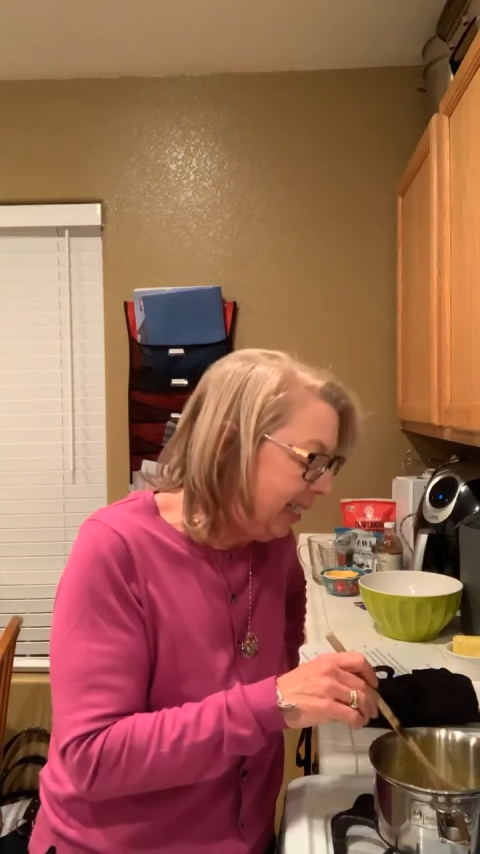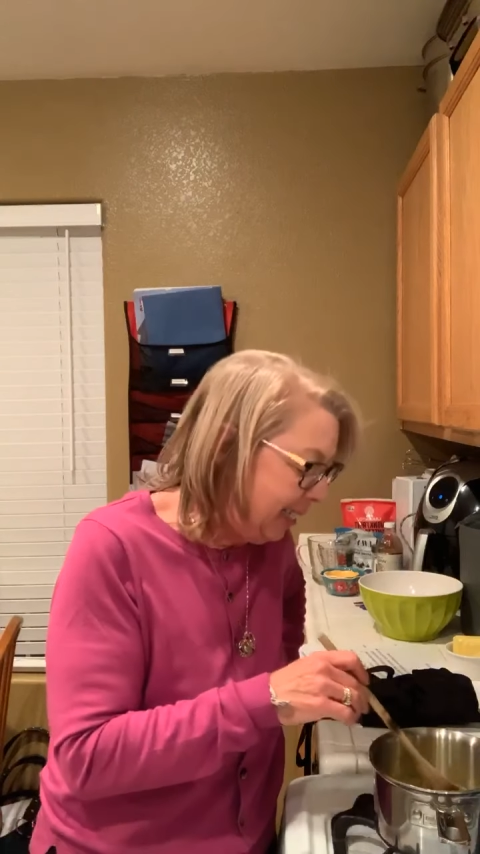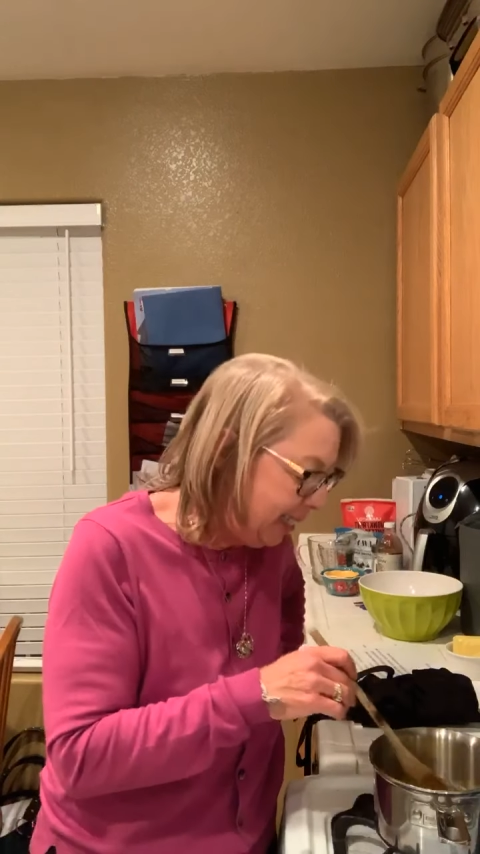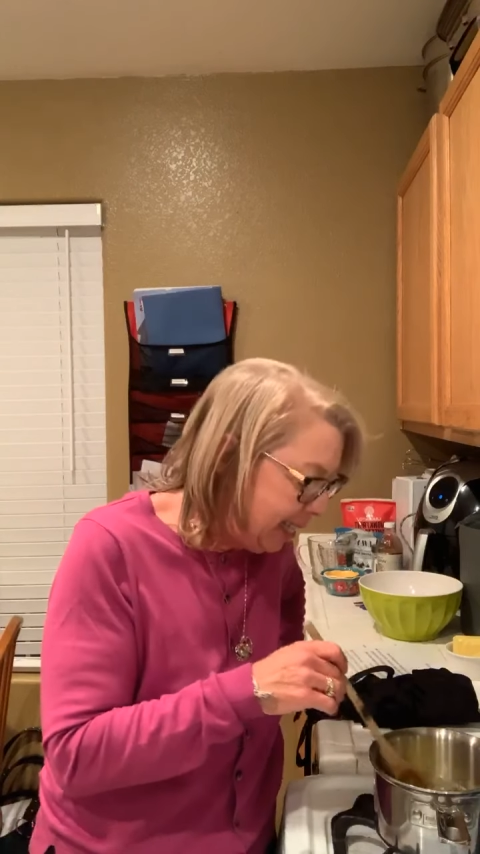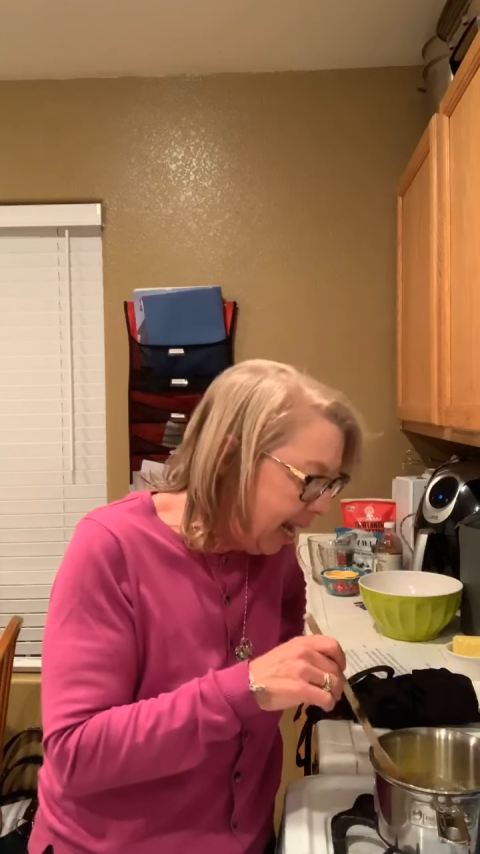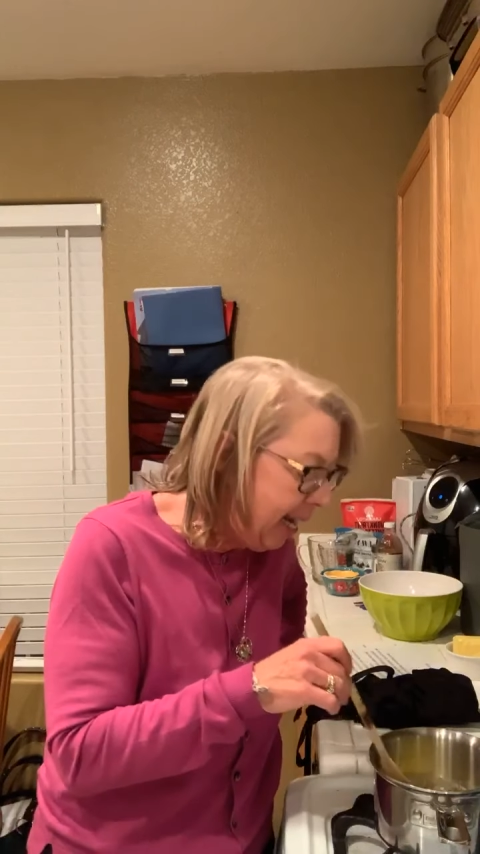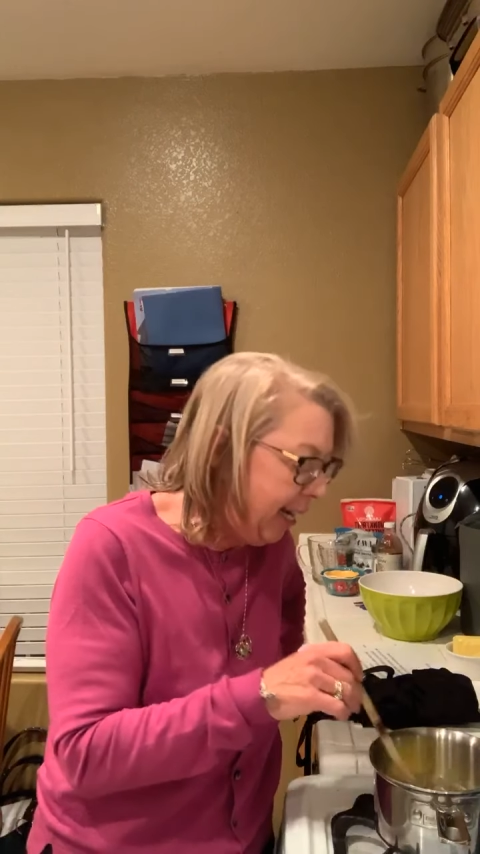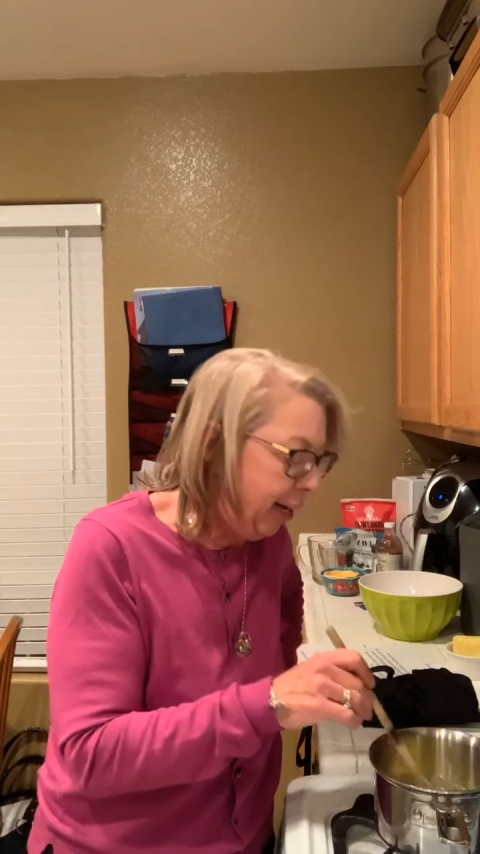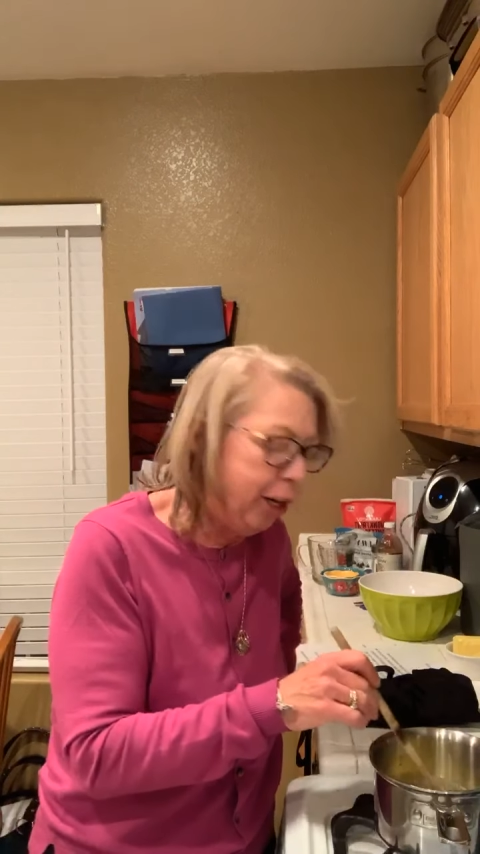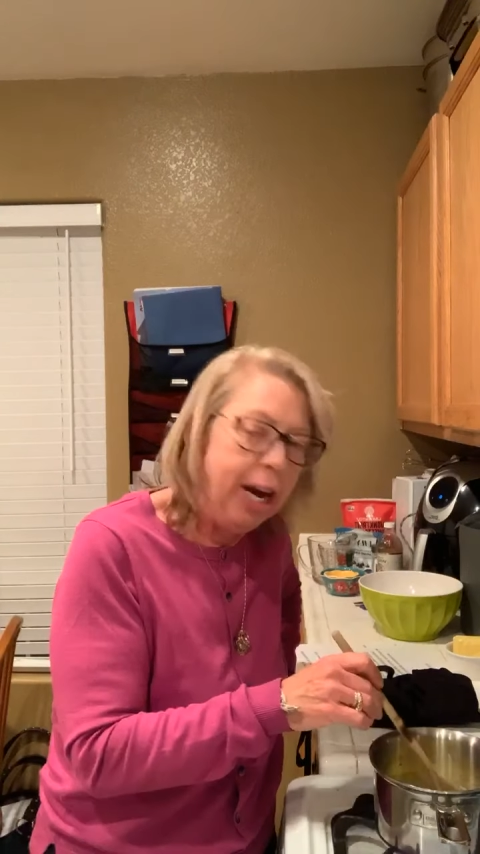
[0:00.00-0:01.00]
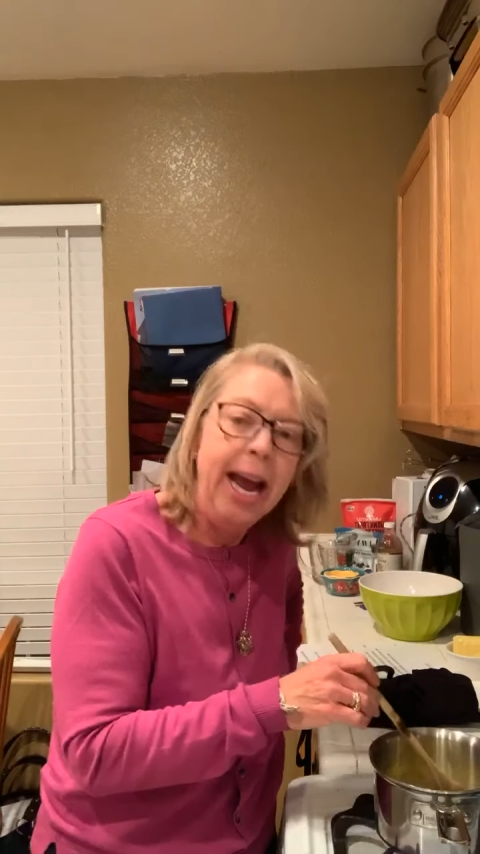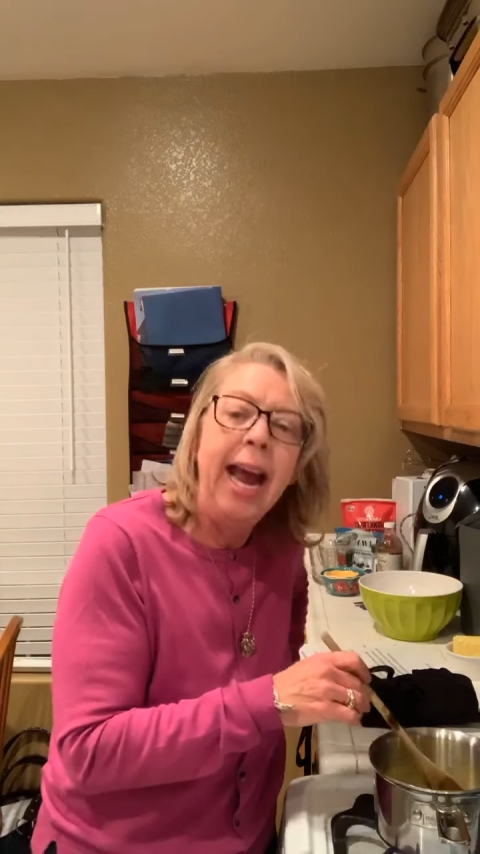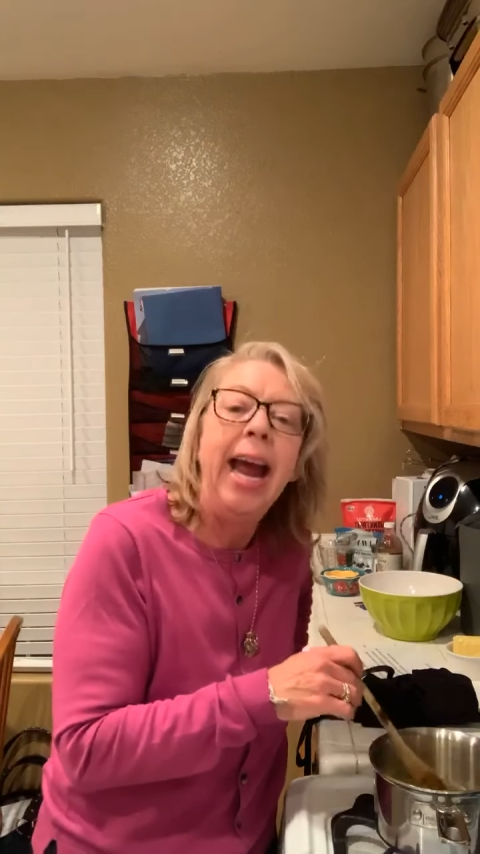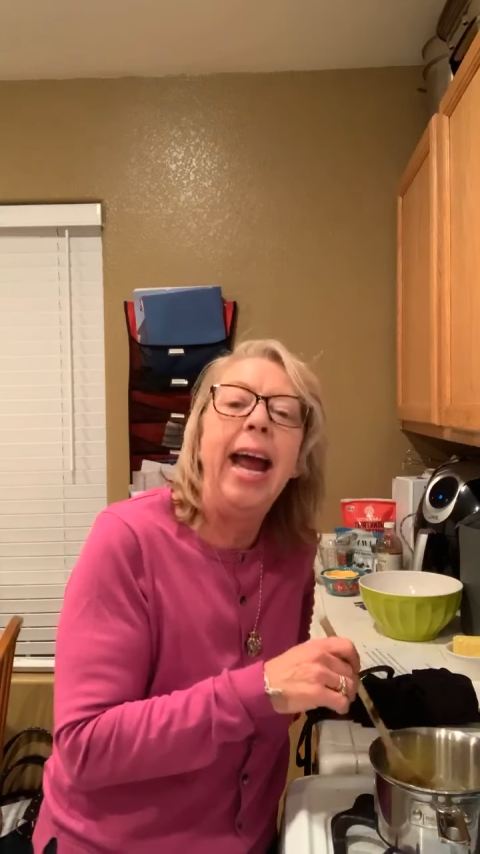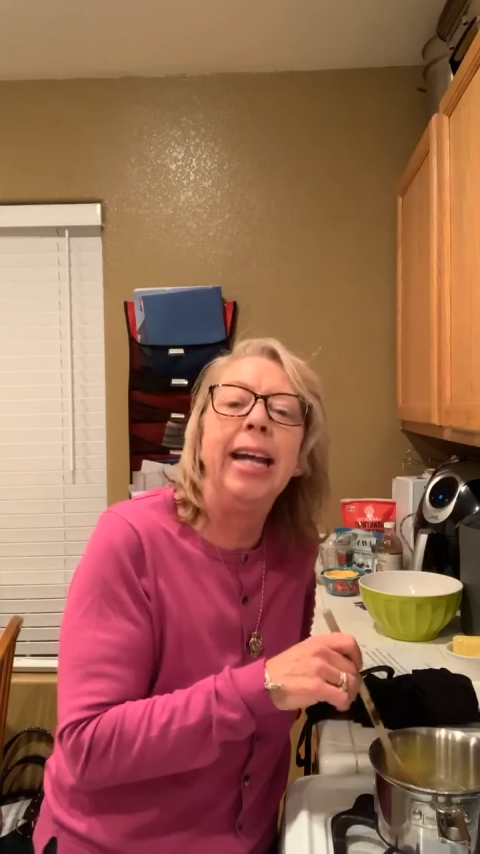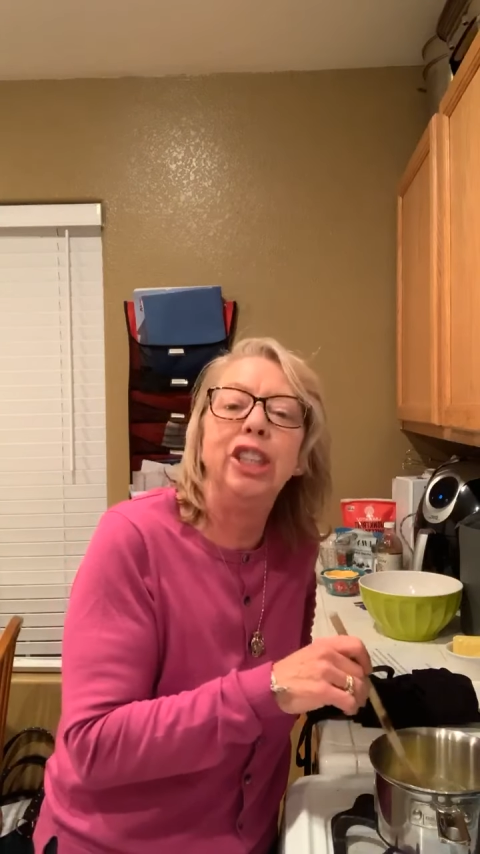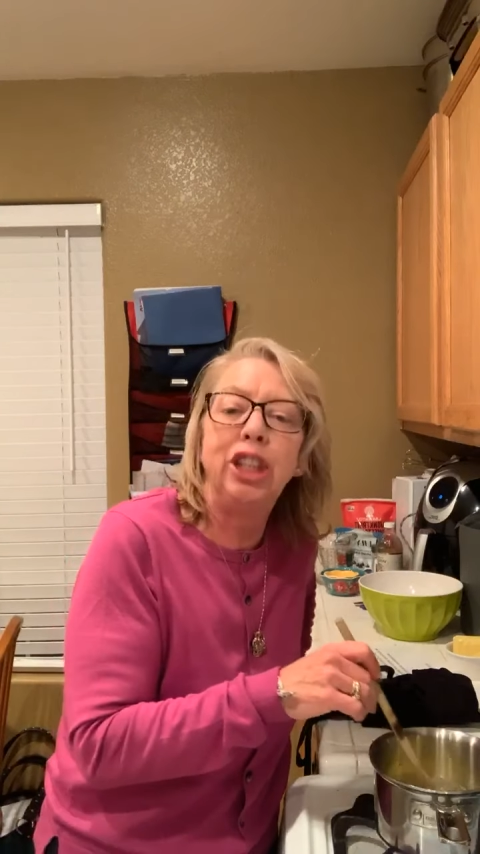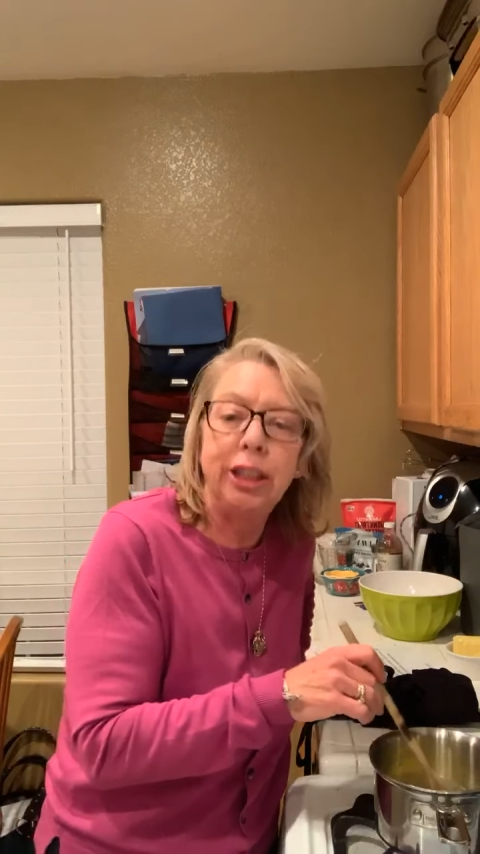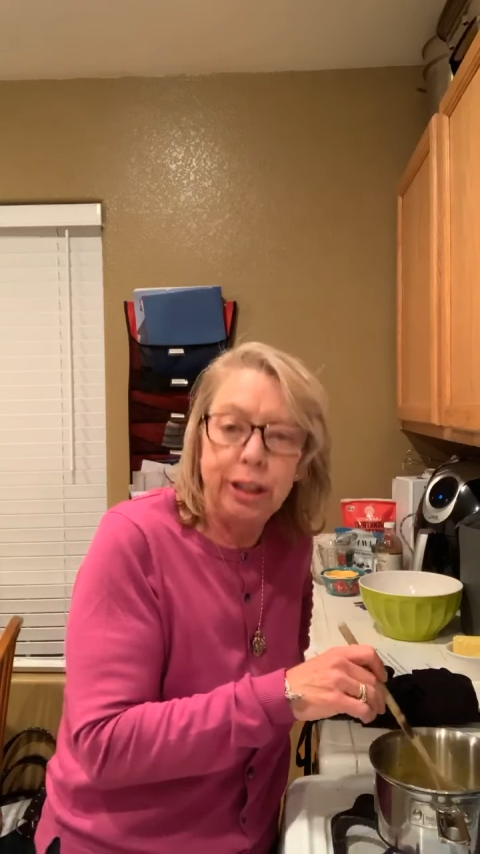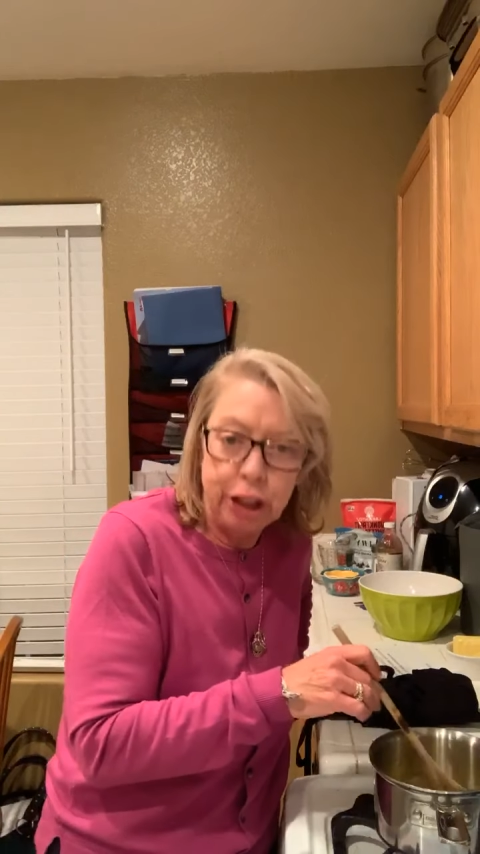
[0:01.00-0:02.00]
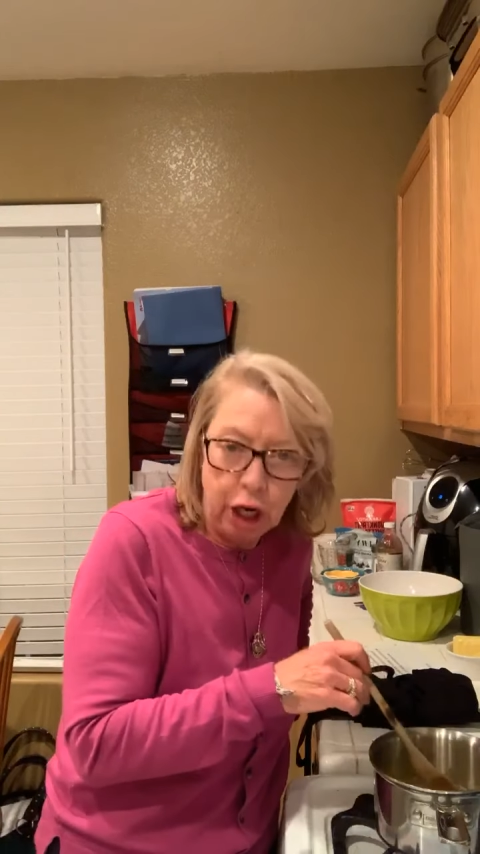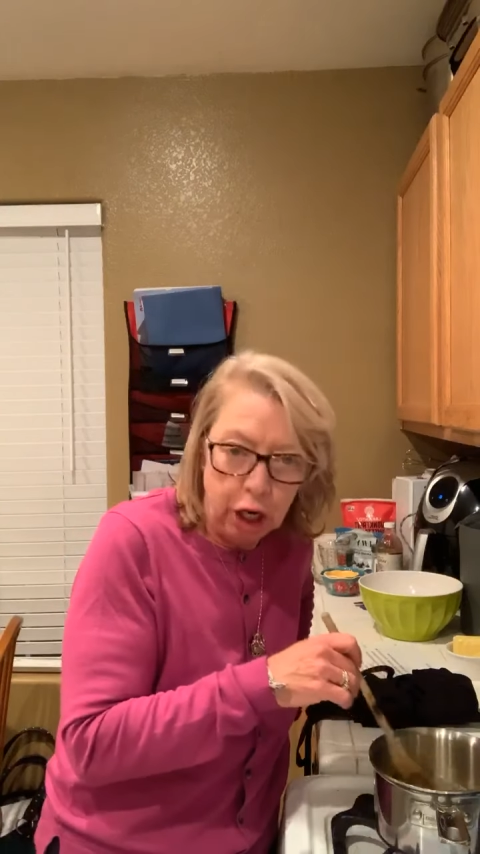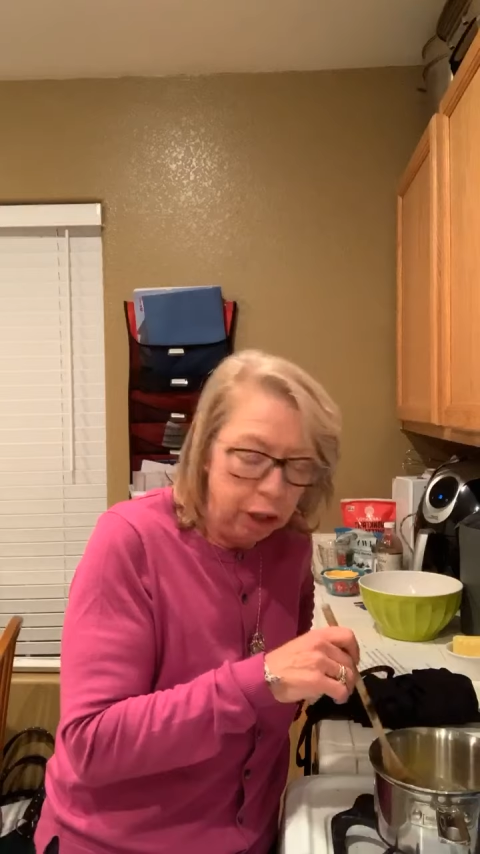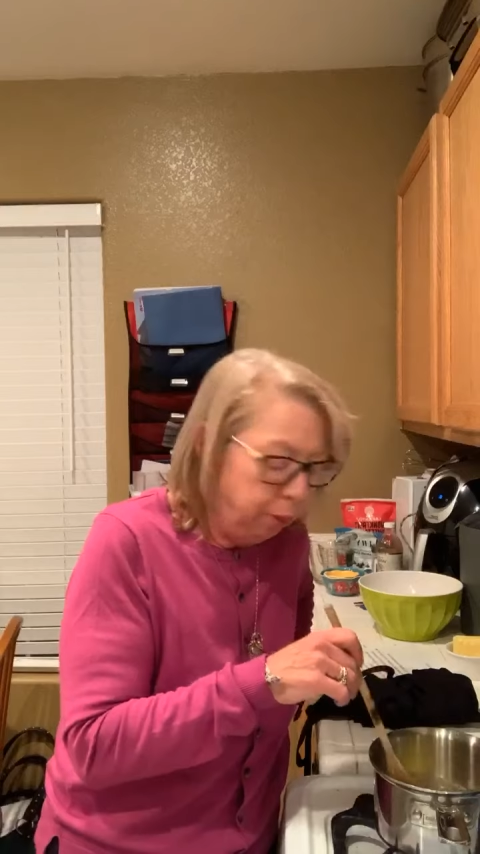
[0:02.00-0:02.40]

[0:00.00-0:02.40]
stay here and stir.